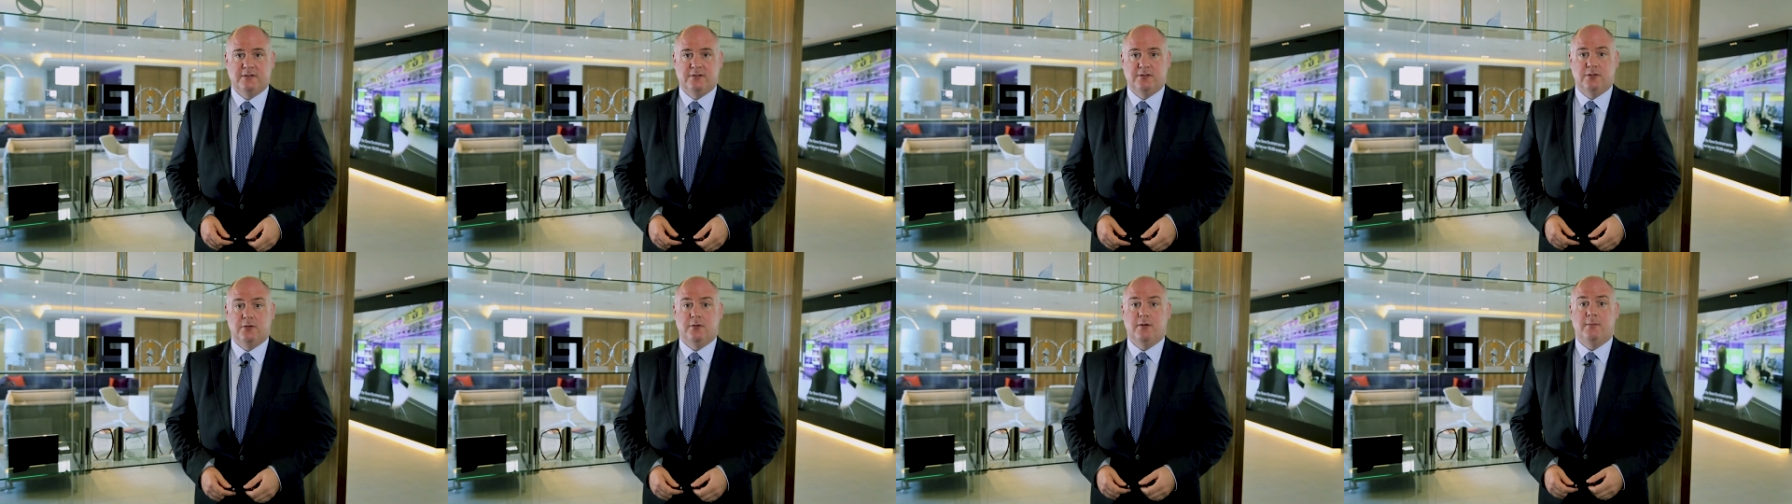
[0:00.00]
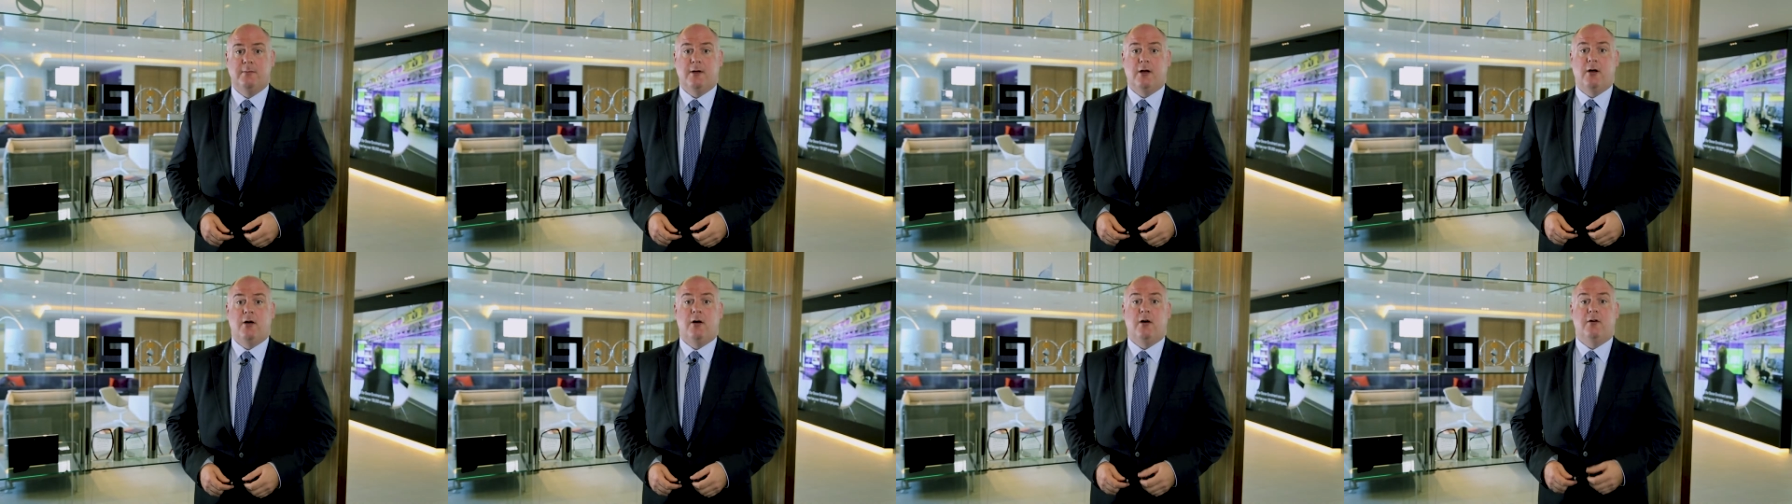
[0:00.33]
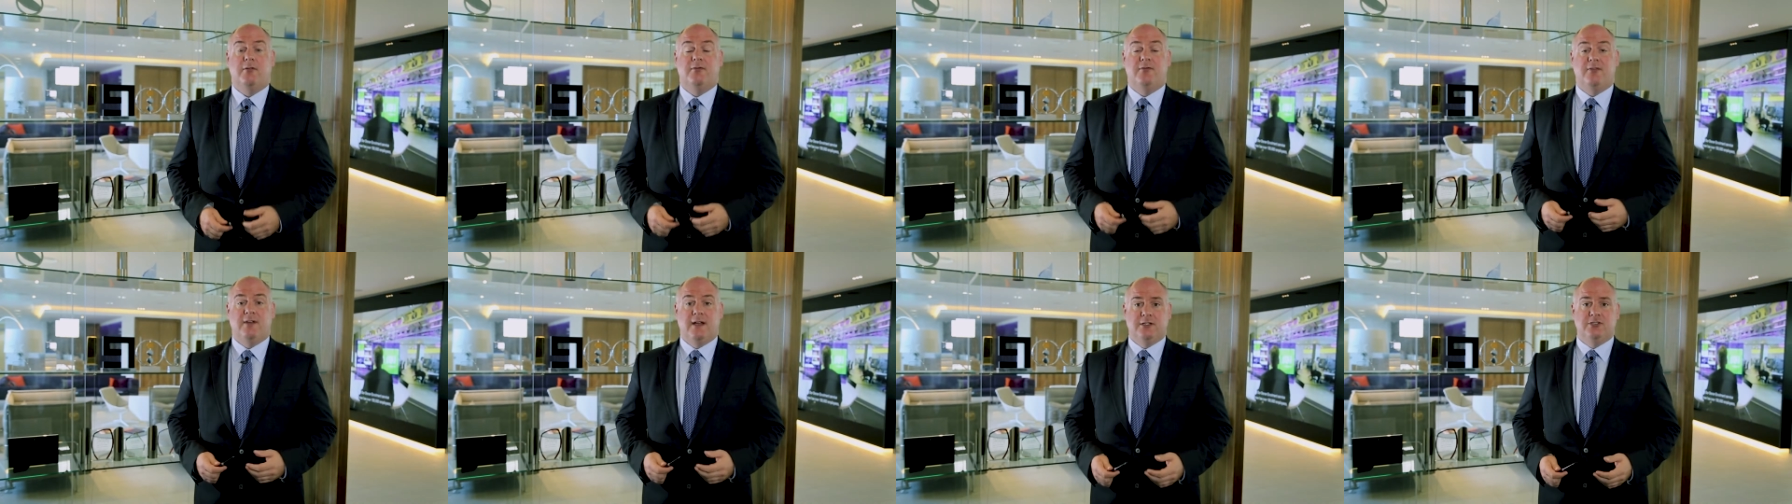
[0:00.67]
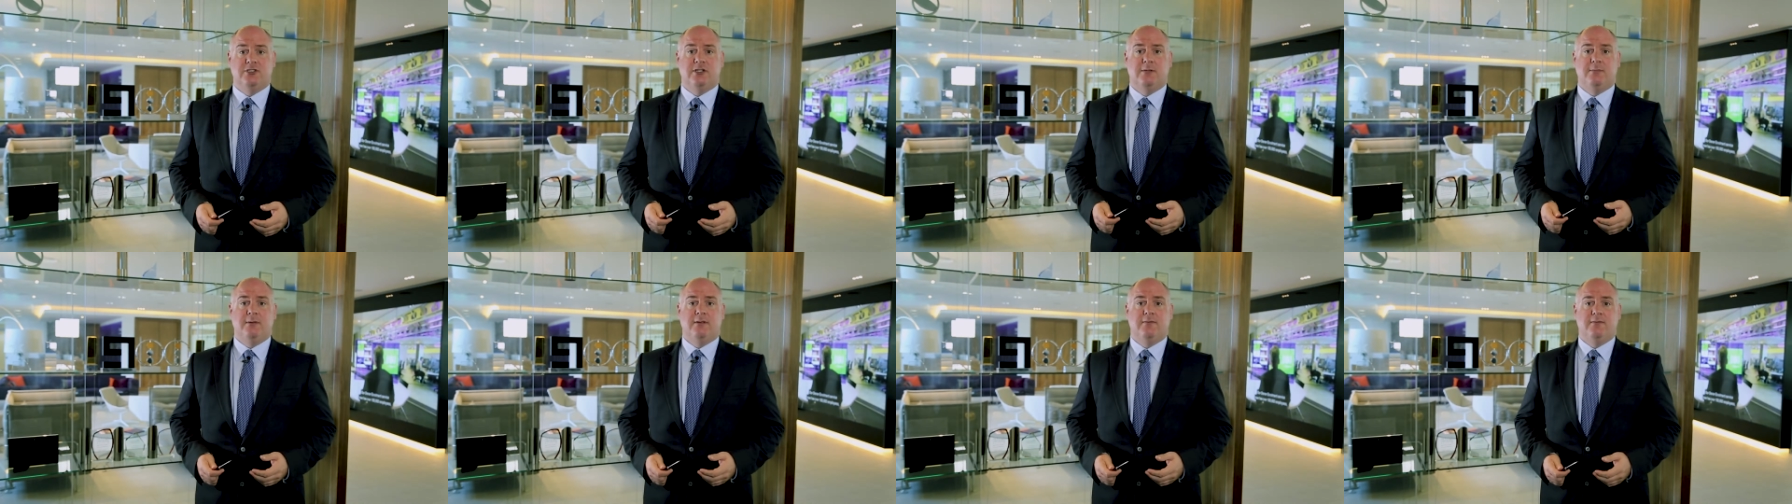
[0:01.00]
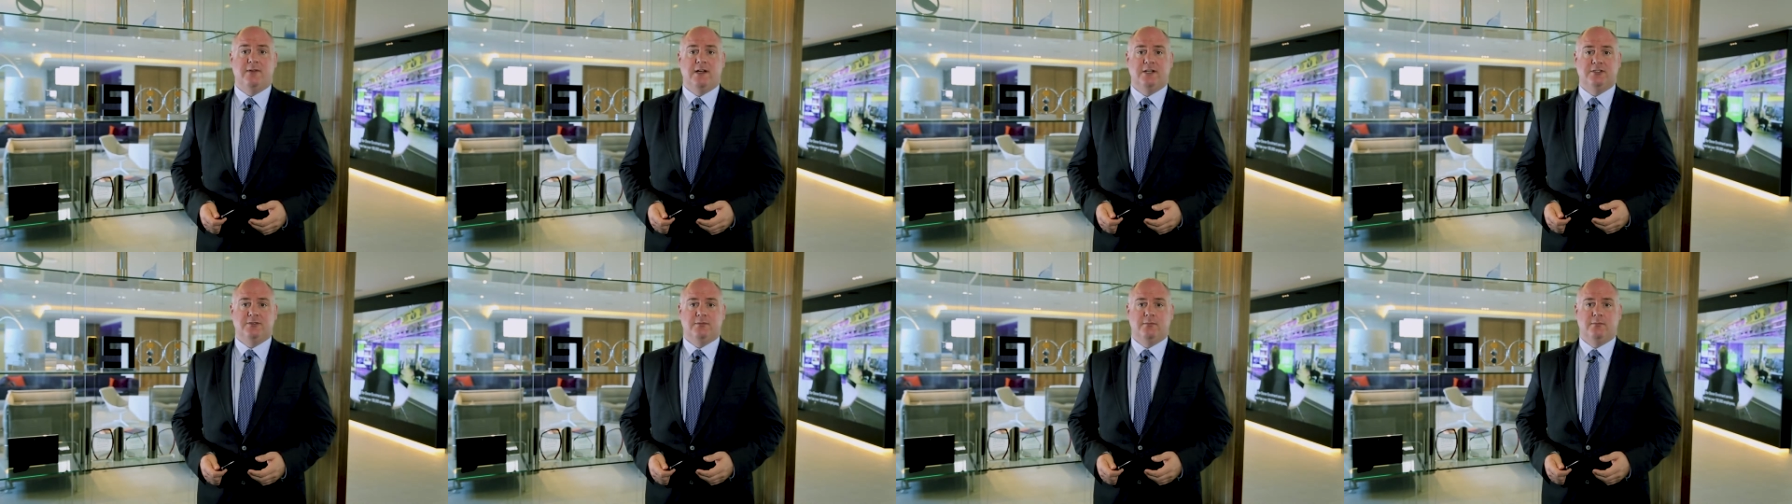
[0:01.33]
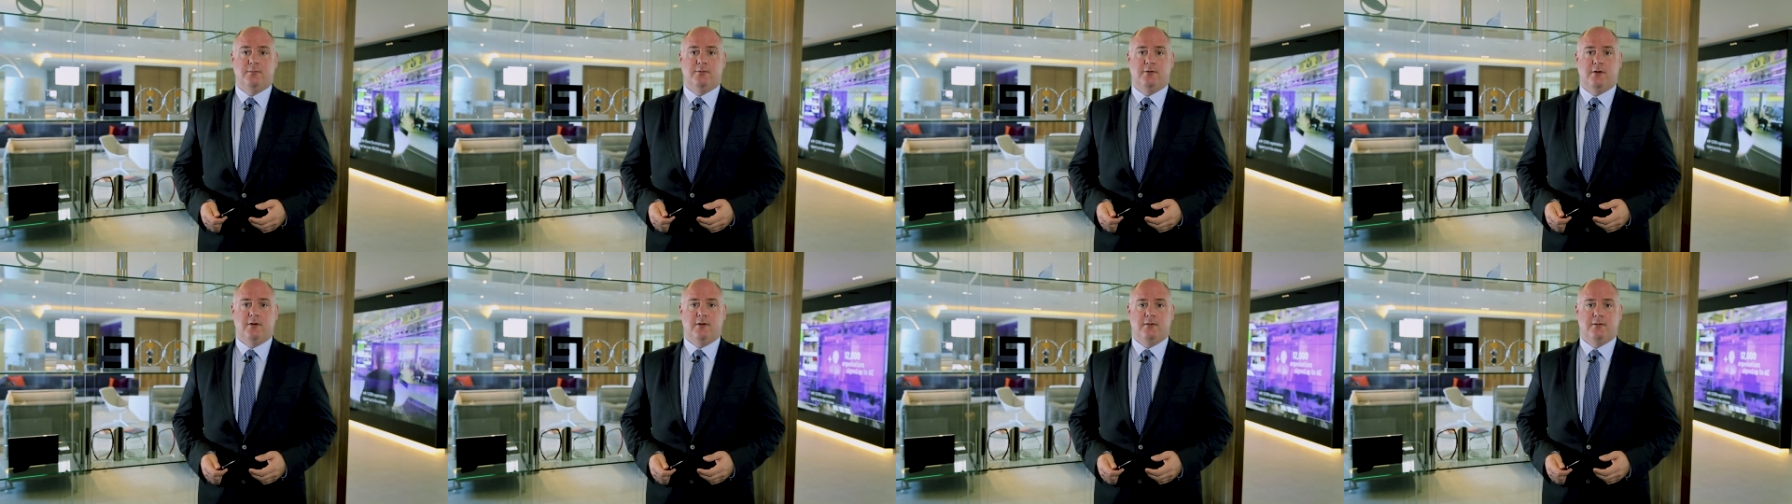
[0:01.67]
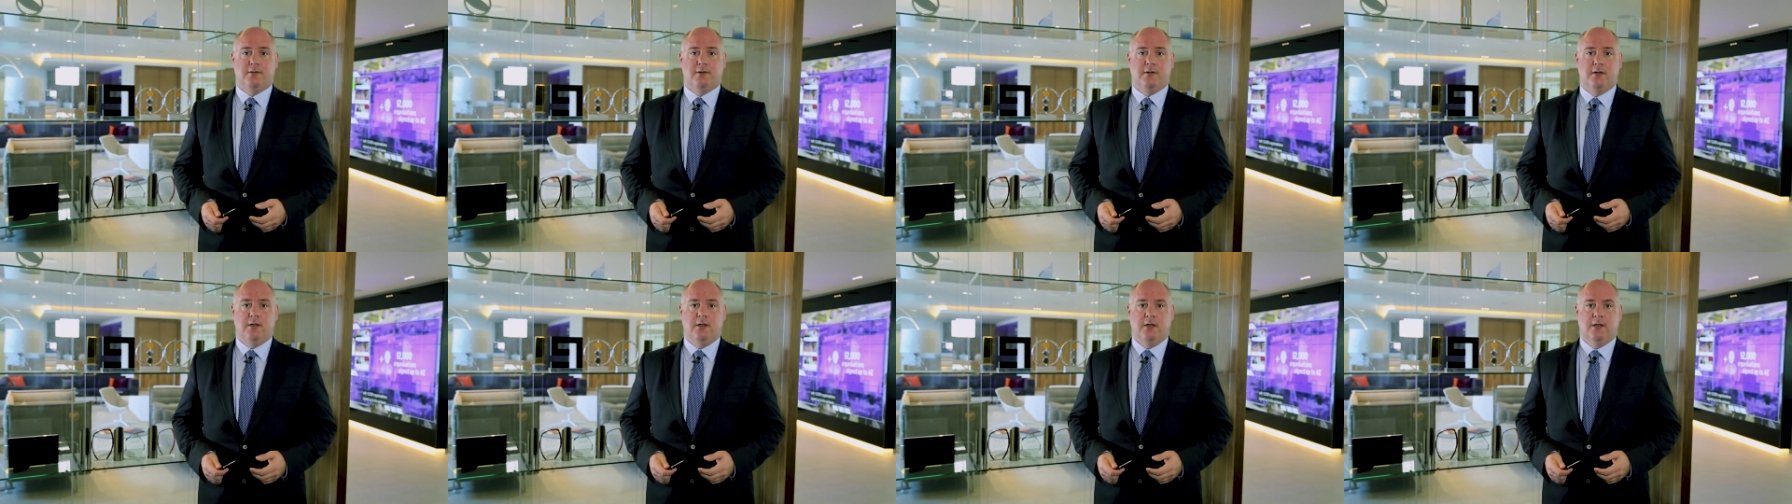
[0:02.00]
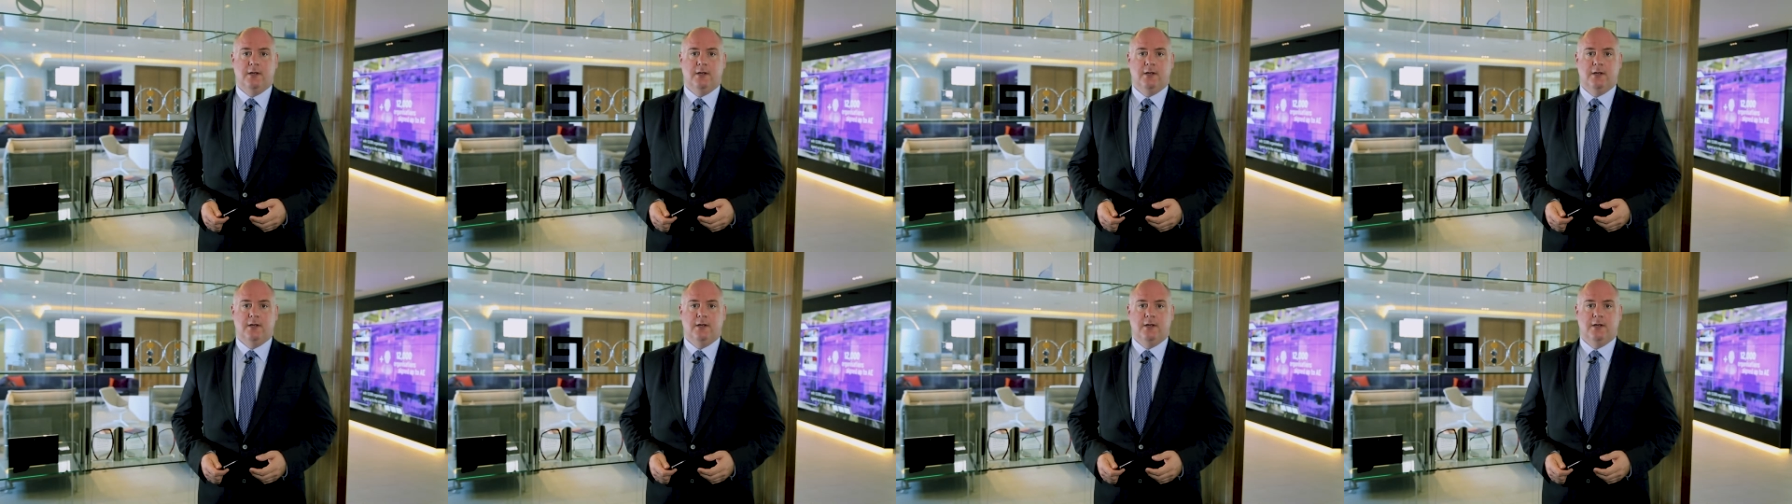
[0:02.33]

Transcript: talking about our flagship investment product,